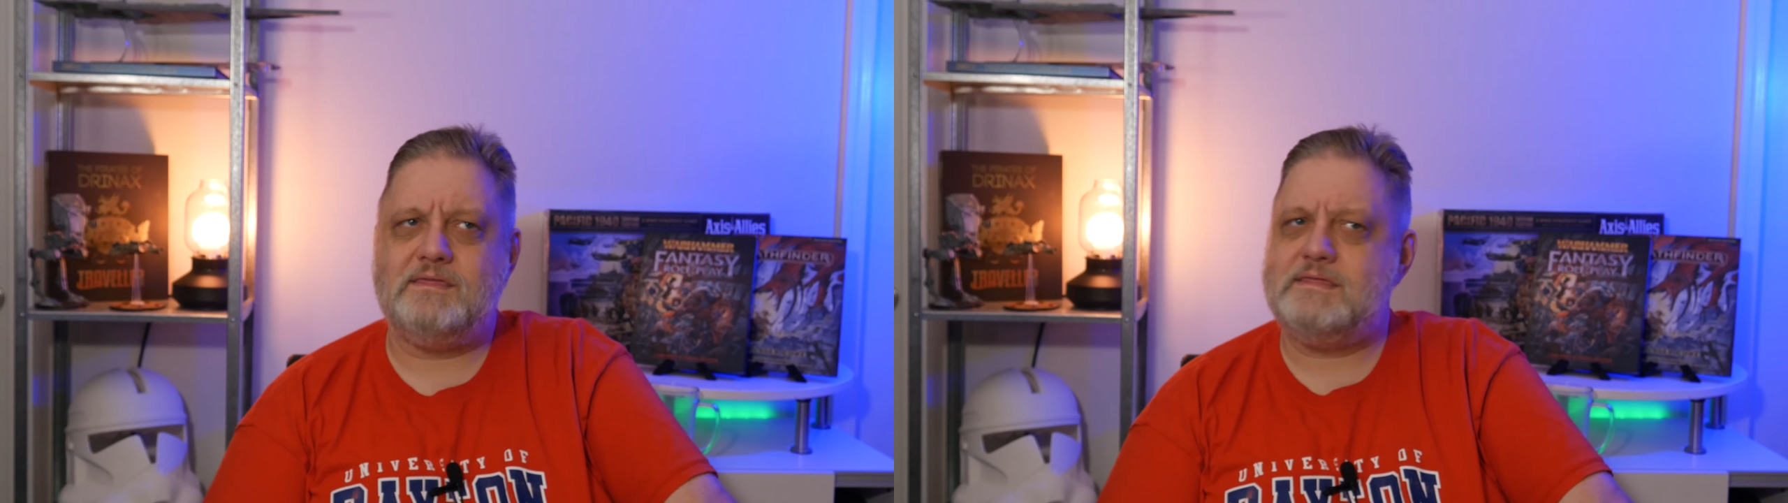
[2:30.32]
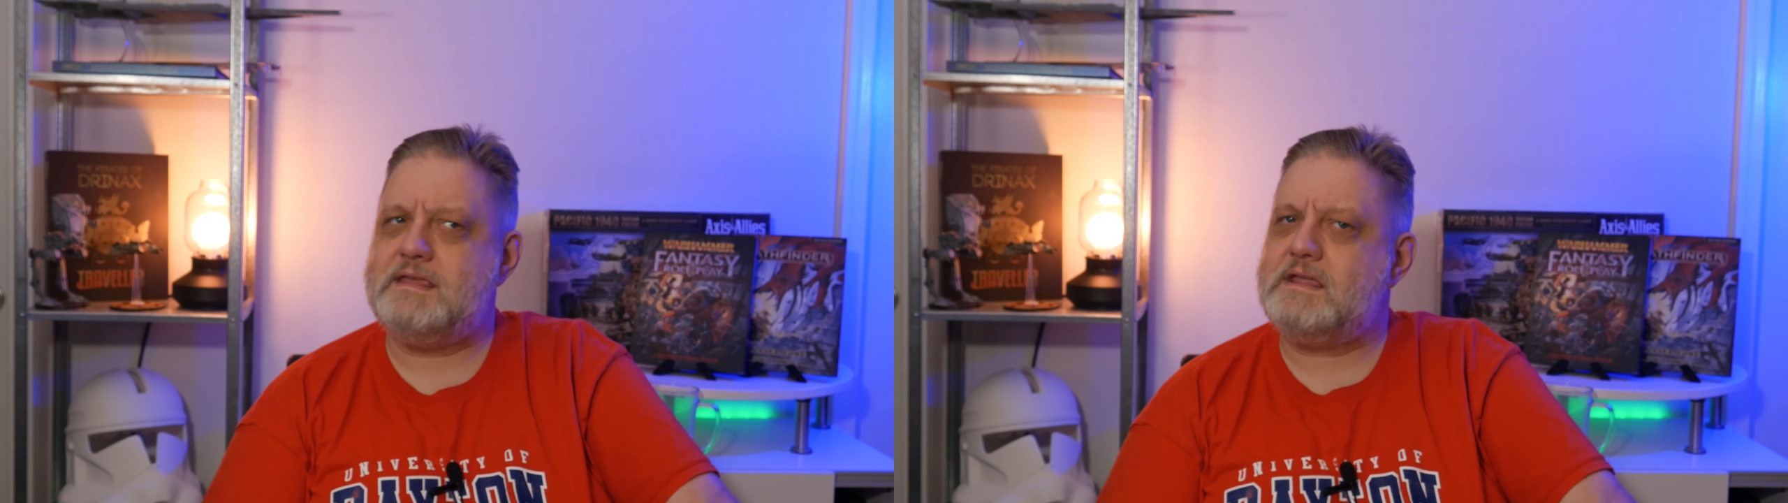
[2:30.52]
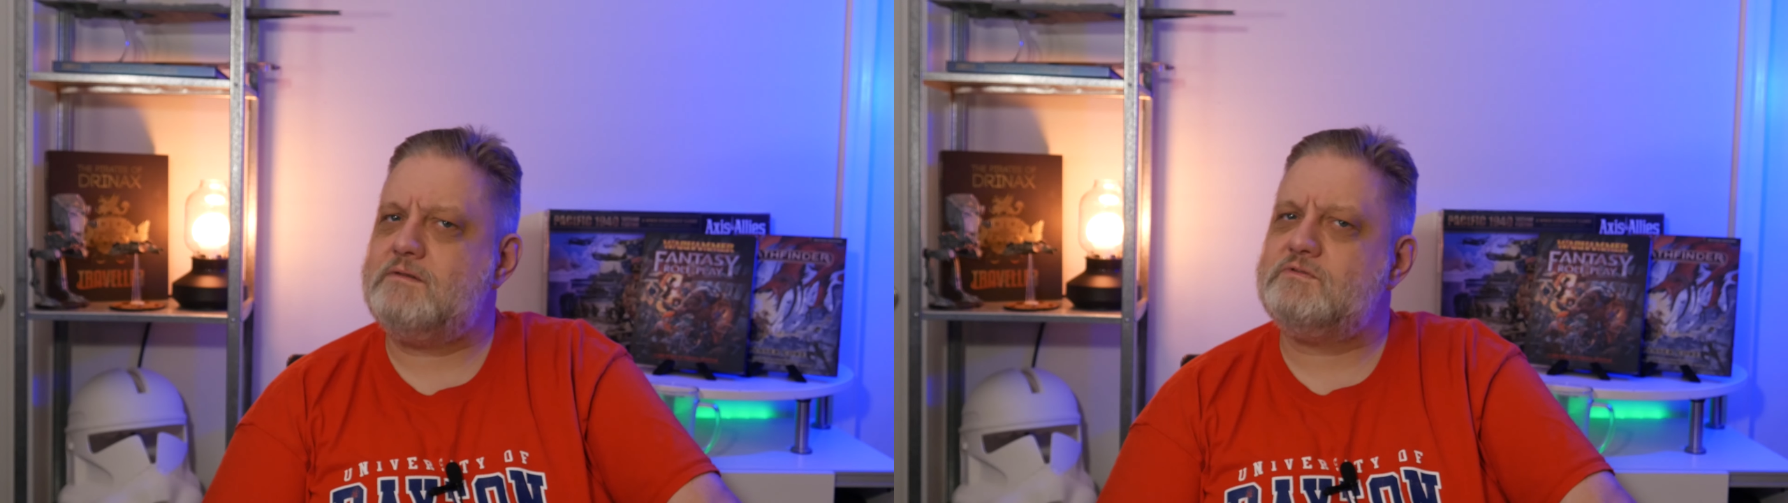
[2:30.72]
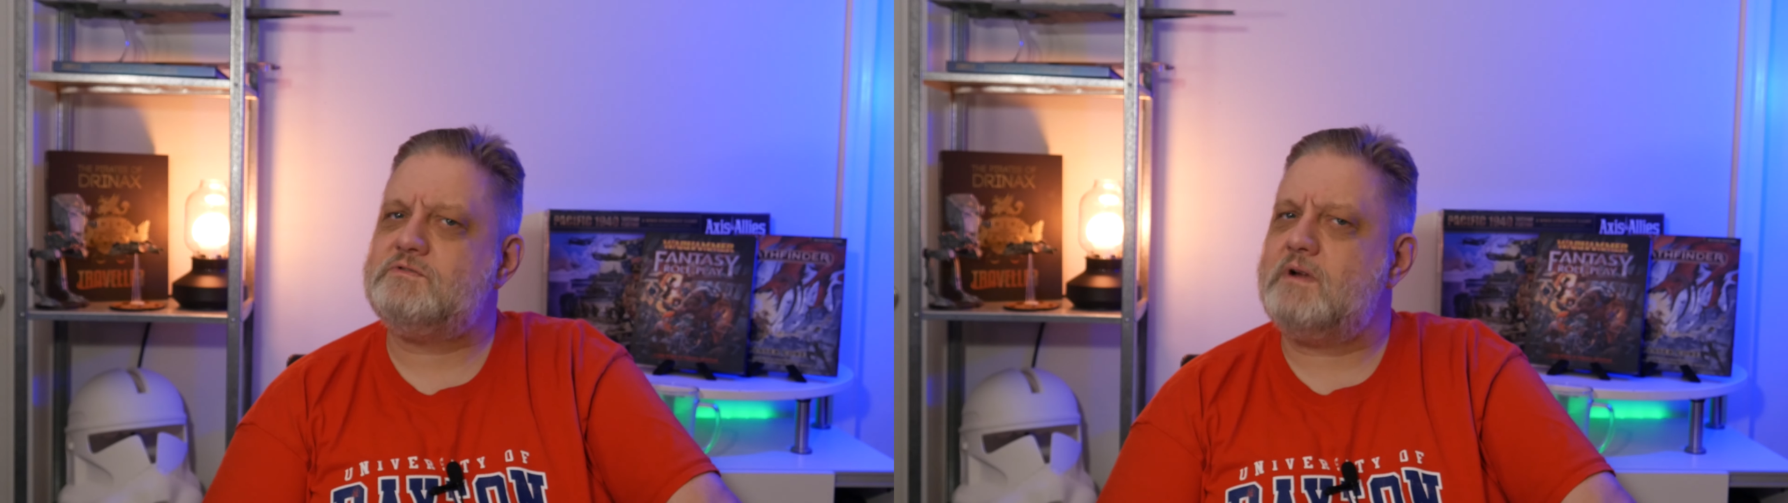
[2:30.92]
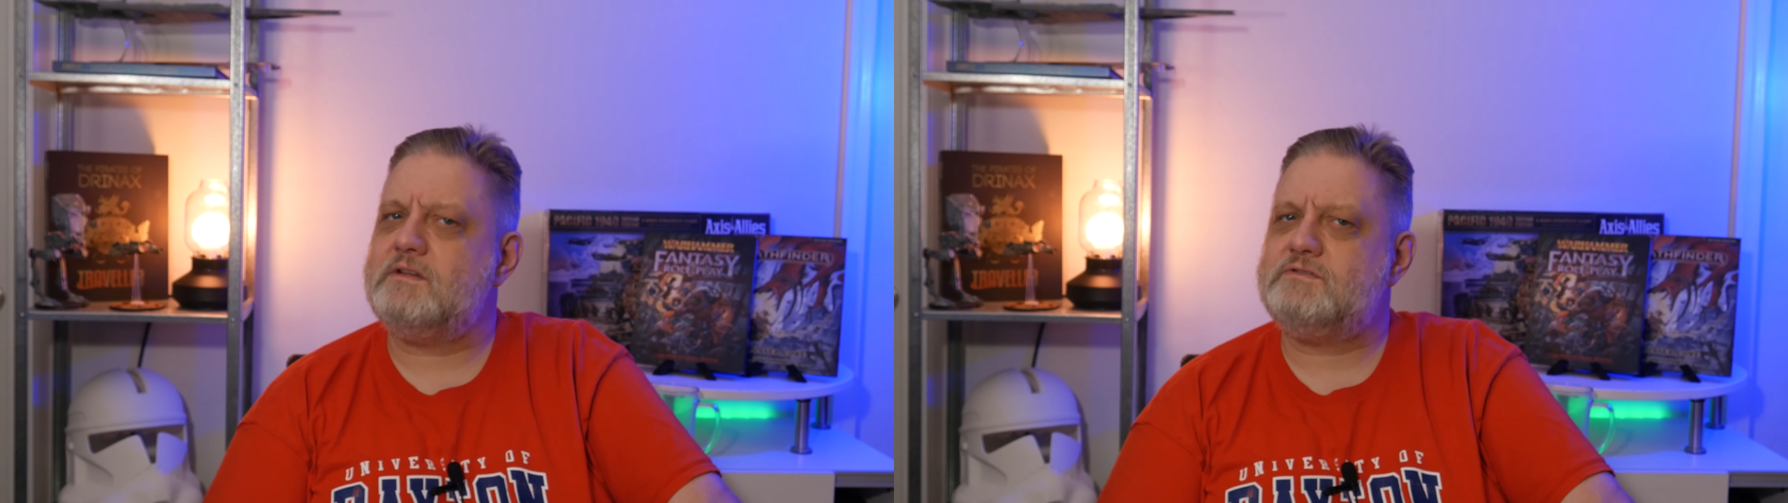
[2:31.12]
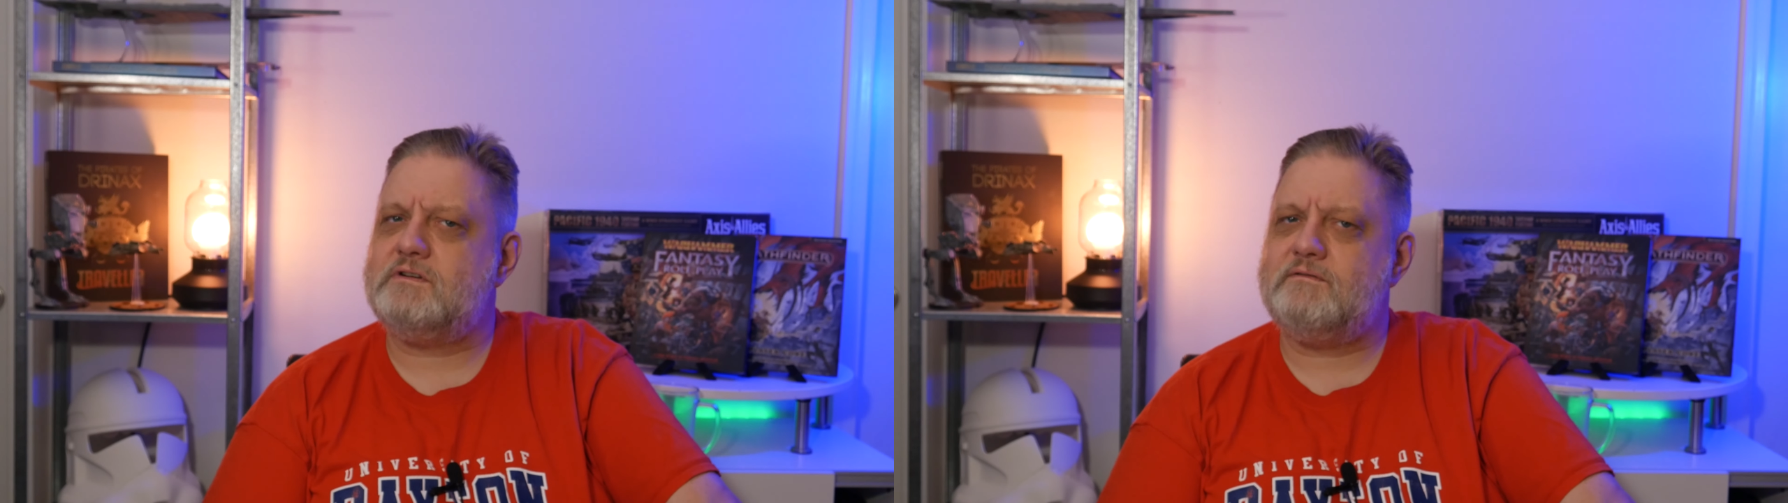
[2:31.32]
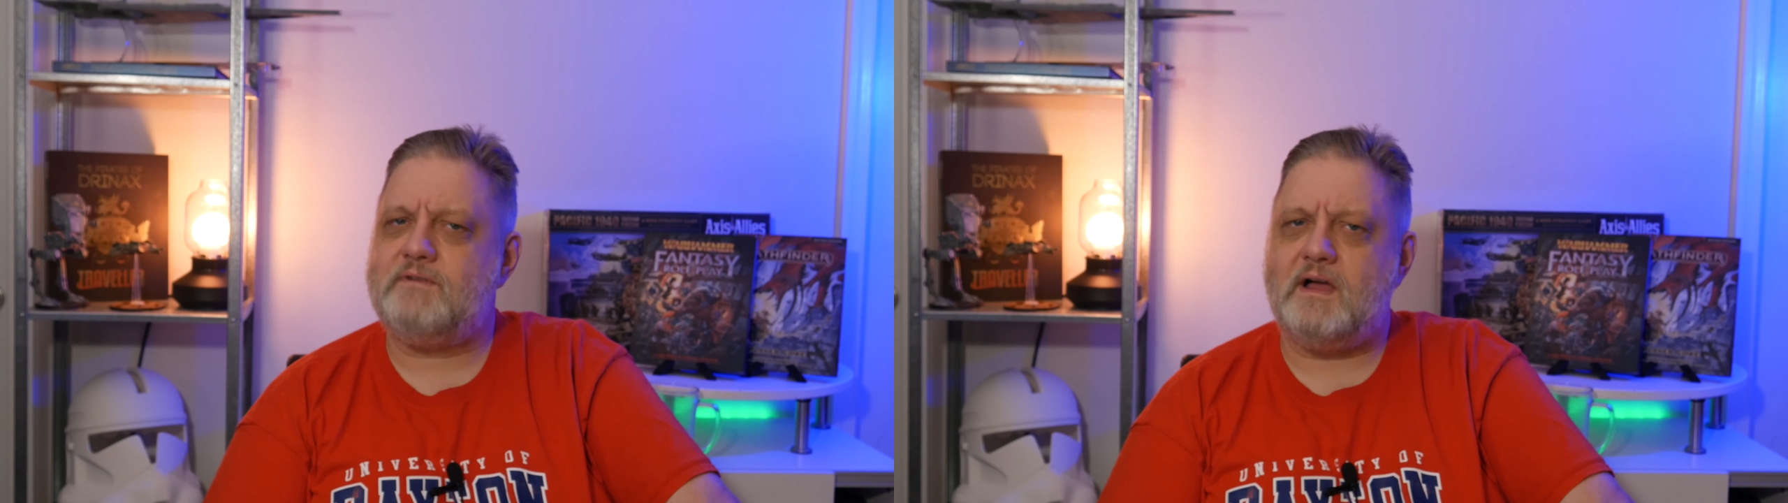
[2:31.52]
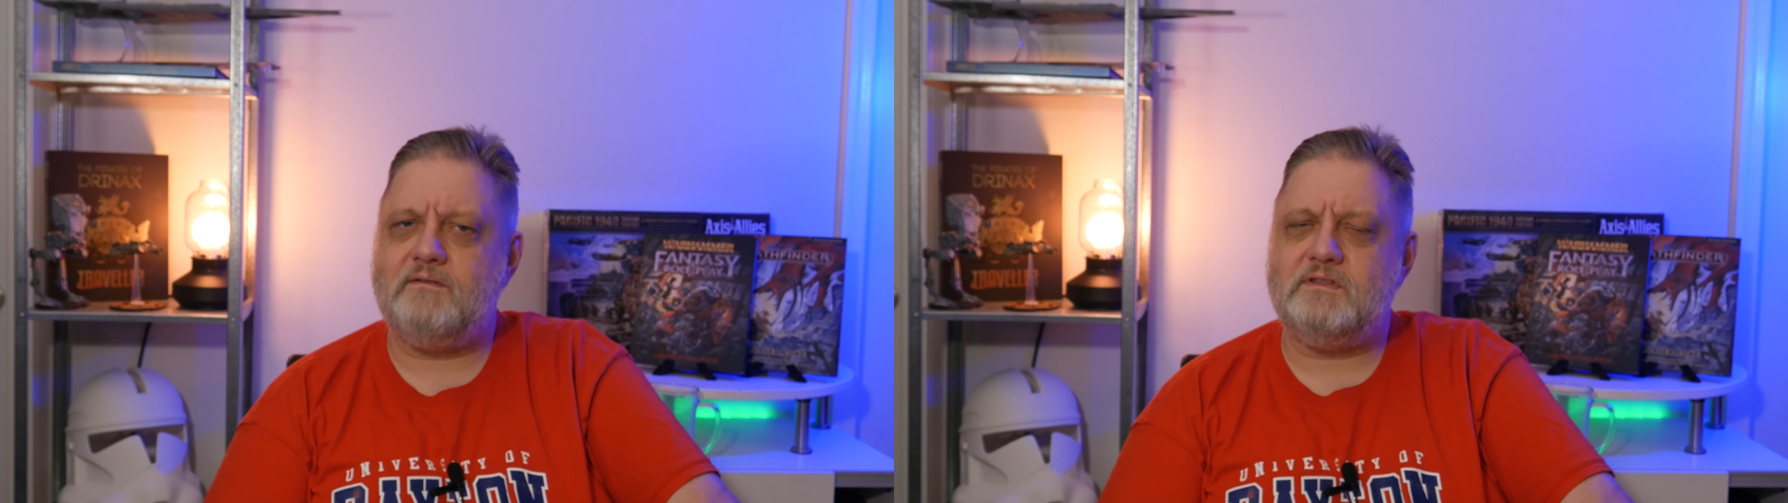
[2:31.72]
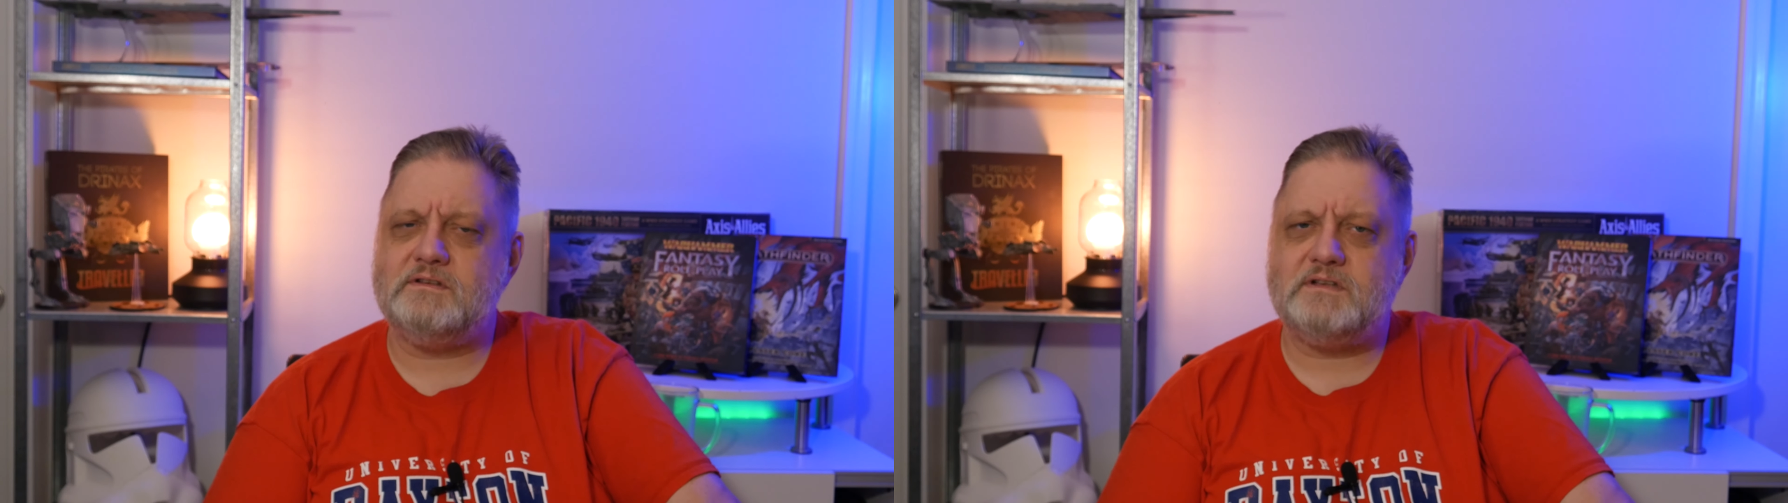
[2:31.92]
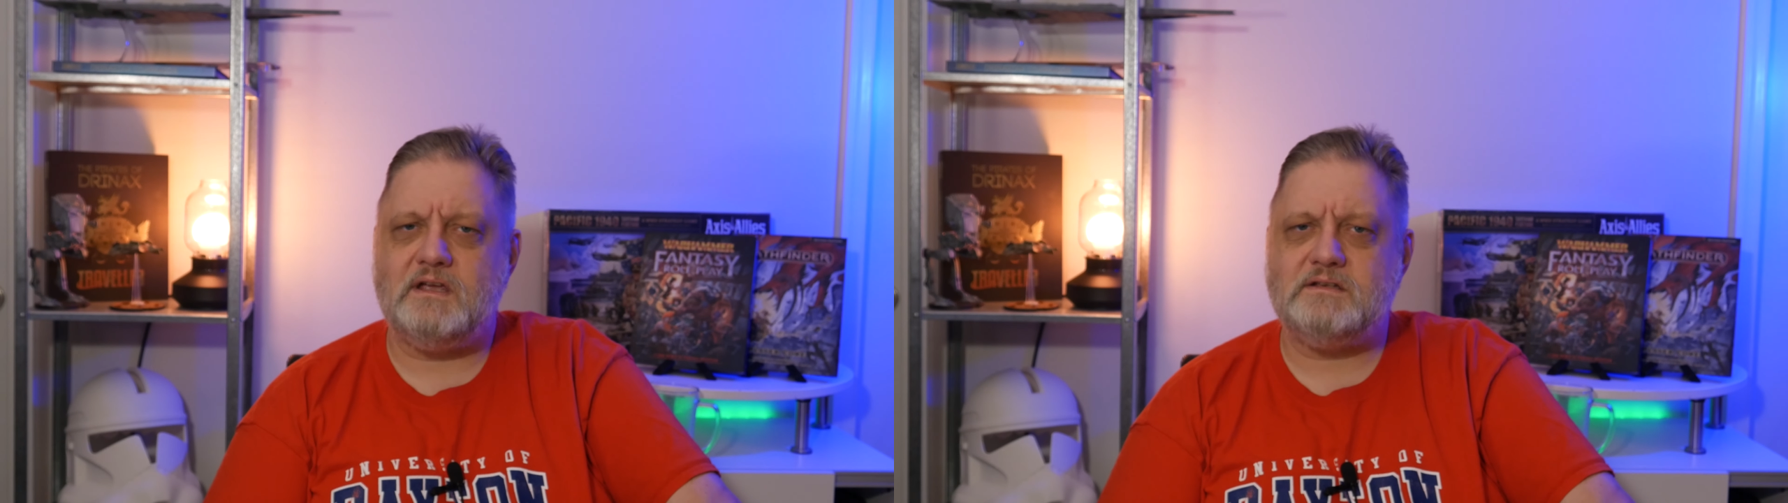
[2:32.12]
think it was around turn 5 in
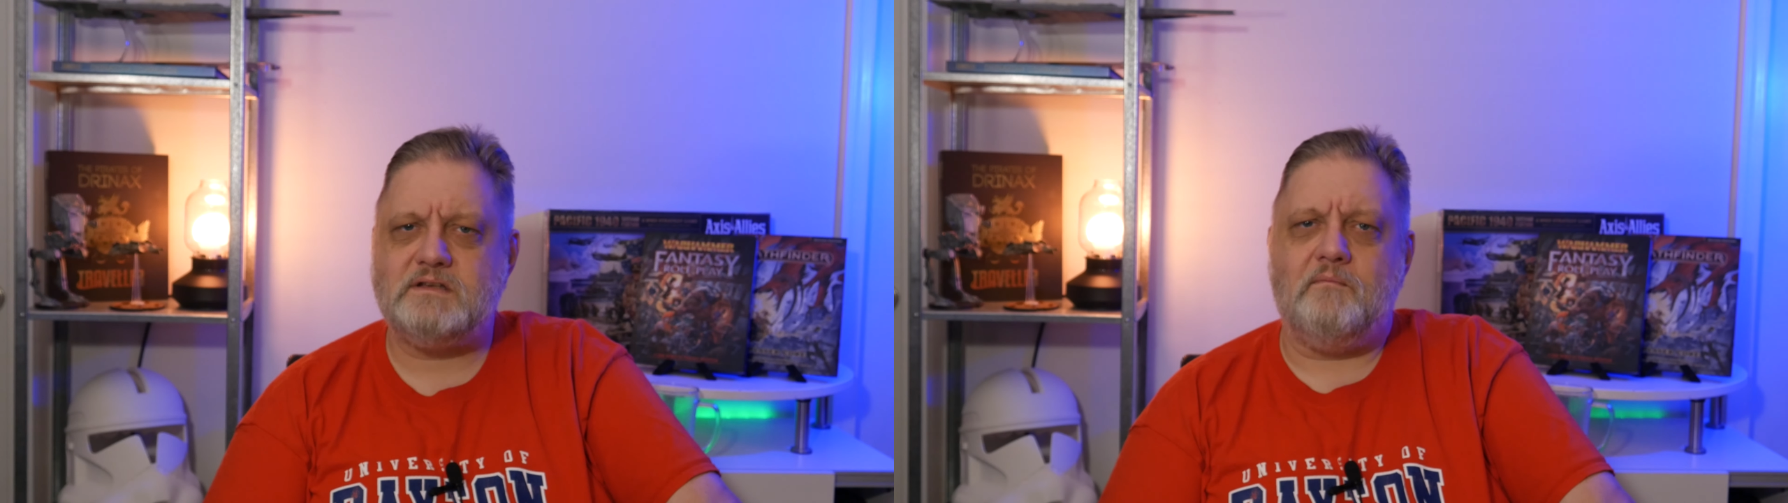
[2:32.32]
this case,